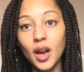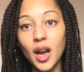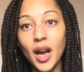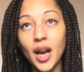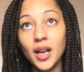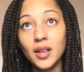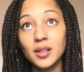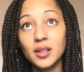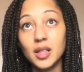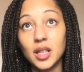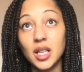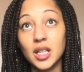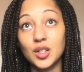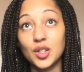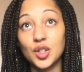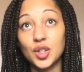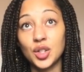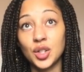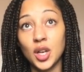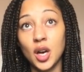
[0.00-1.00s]
and it
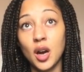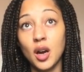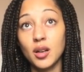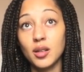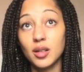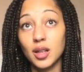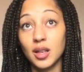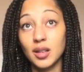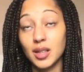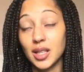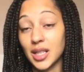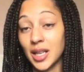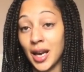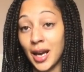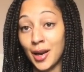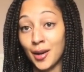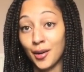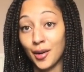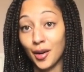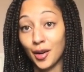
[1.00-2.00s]
starts at
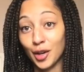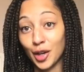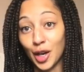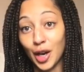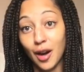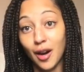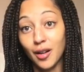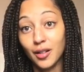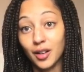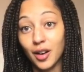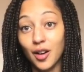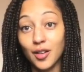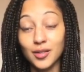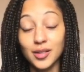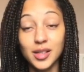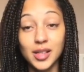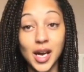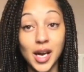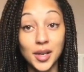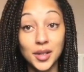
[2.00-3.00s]
10 o'clock
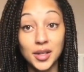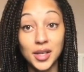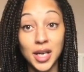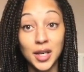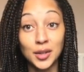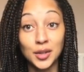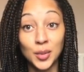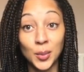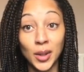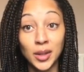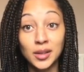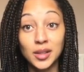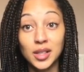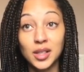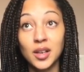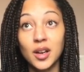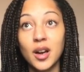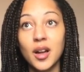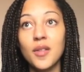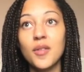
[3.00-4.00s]
on Saturday the
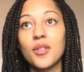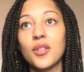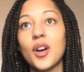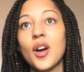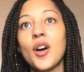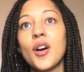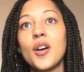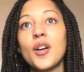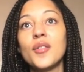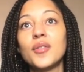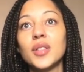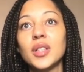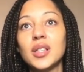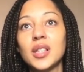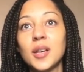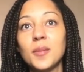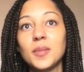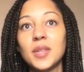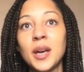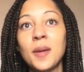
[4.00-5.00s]
29th of
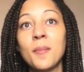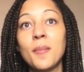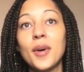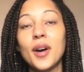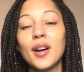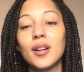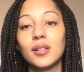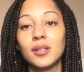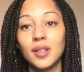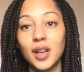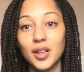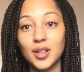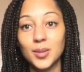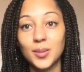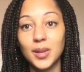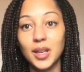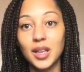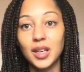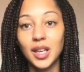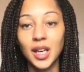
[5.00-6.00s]
September
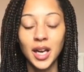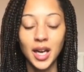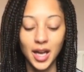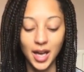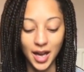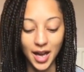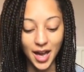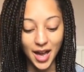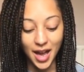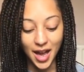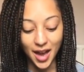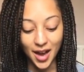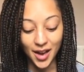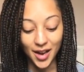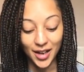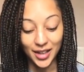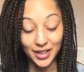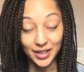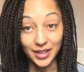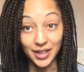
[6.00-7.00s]
next week.
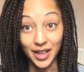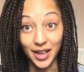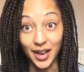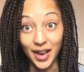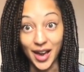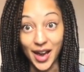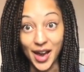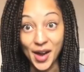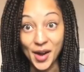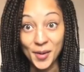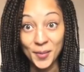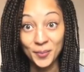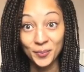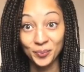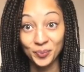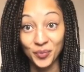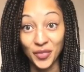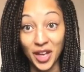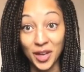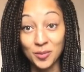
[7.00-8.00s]
Yeah,
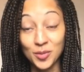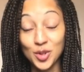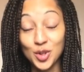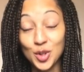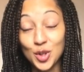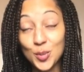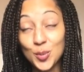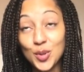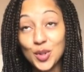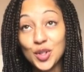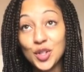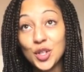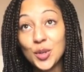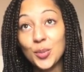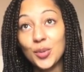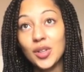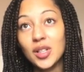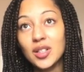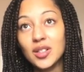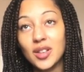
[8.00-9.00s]
I'm super
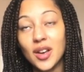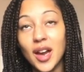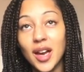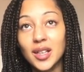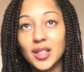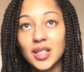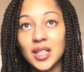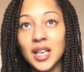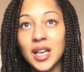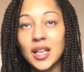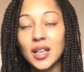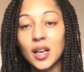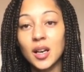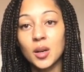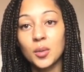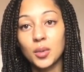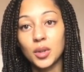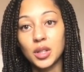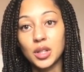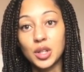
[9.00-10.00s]
super excited
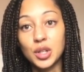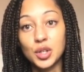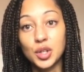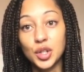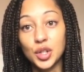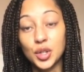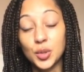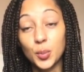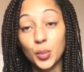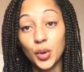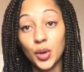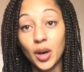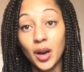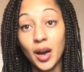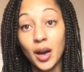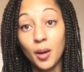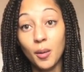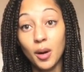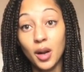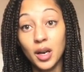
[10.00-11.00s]
and I wanted to just put
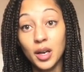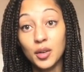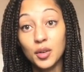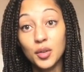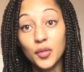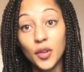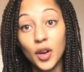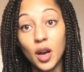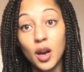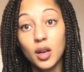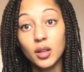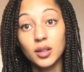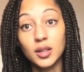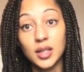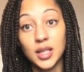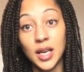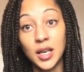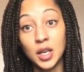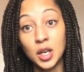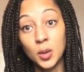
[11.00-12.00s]
out a little vlog
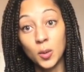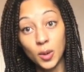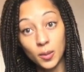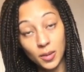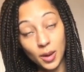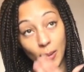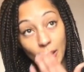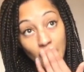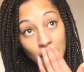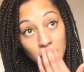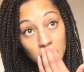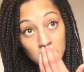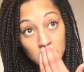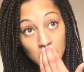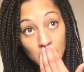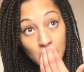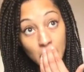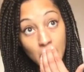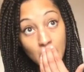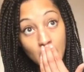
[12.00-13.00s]
telling you what my plans
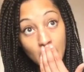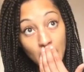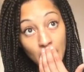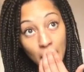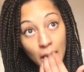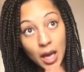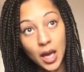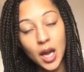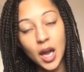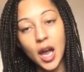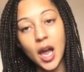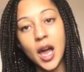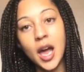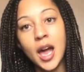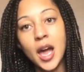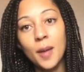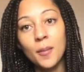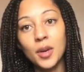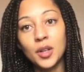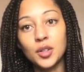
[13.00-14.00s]
are,
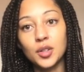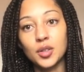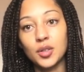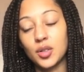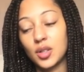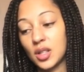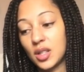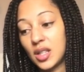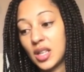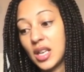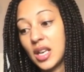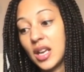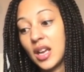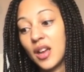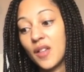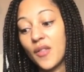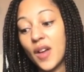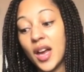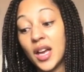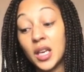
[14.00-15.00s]
um, and just to see
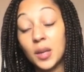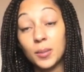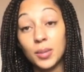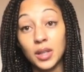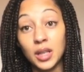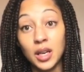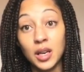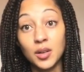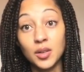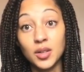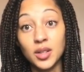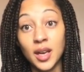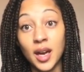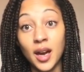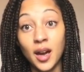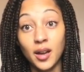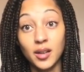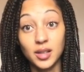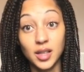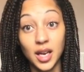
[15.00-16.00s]
if anybody else
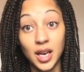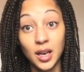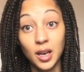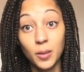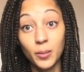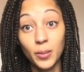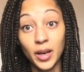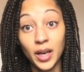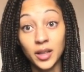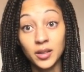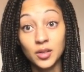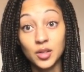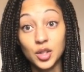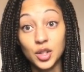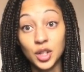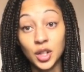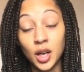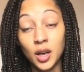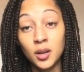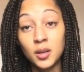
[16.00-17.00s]
has any plans
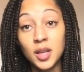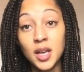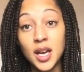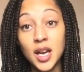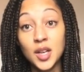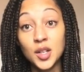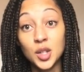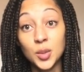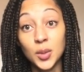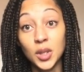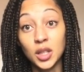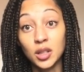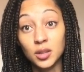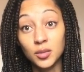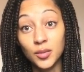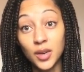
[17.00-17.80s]
to go there so we can